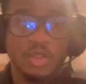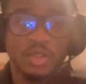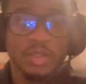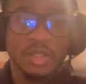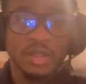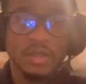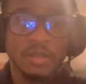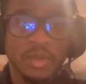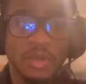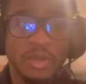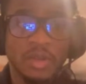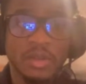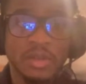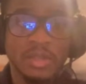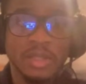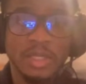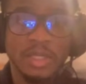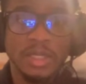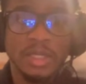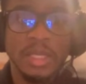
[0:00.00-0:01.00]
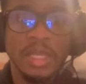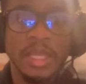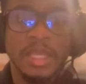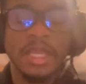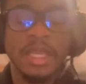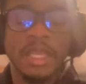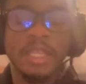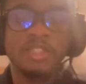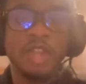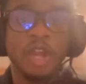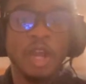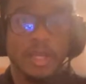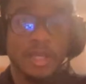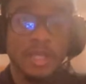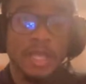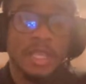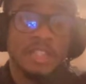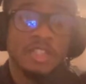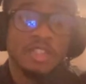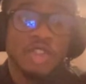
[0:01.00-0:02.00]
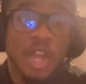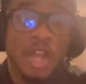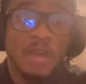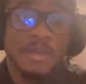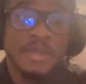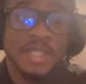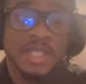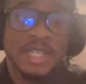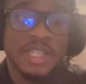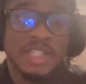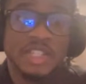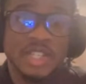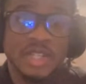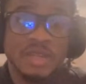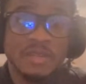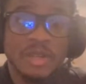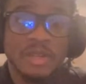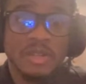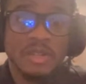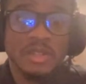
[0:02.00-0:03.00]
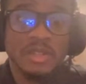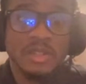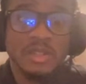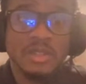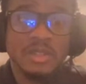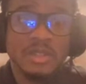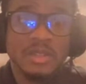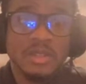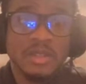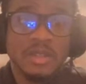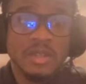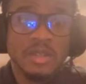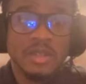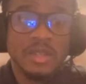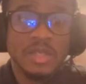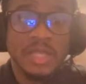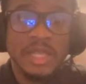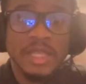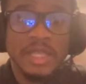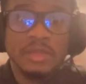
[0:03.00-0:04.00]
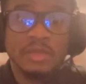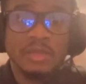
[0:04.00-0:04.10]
of the ball. His job is to get Jaylen Brown looks. Like the